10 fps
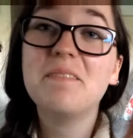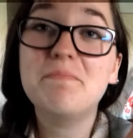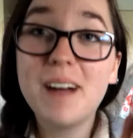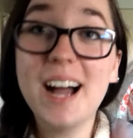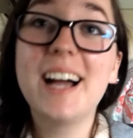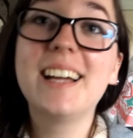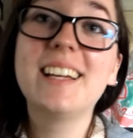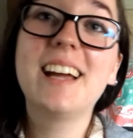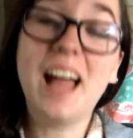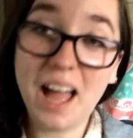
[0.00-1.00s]

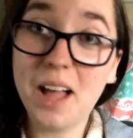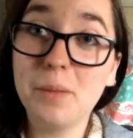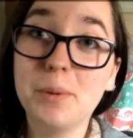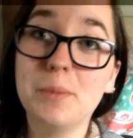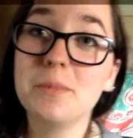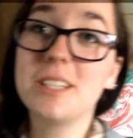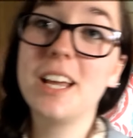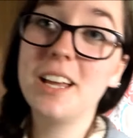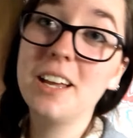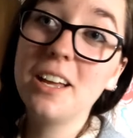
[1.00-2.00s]
My albums
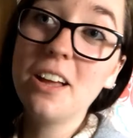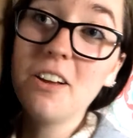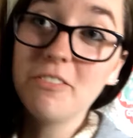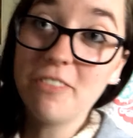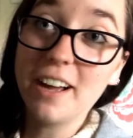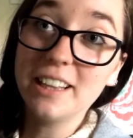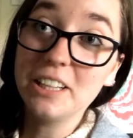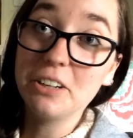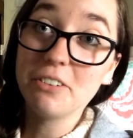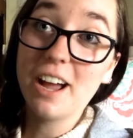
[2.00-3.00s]

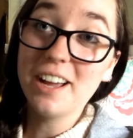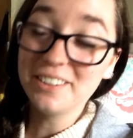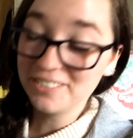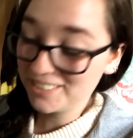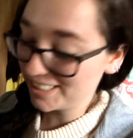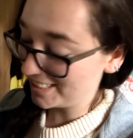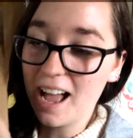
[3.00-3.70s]
finally arrived.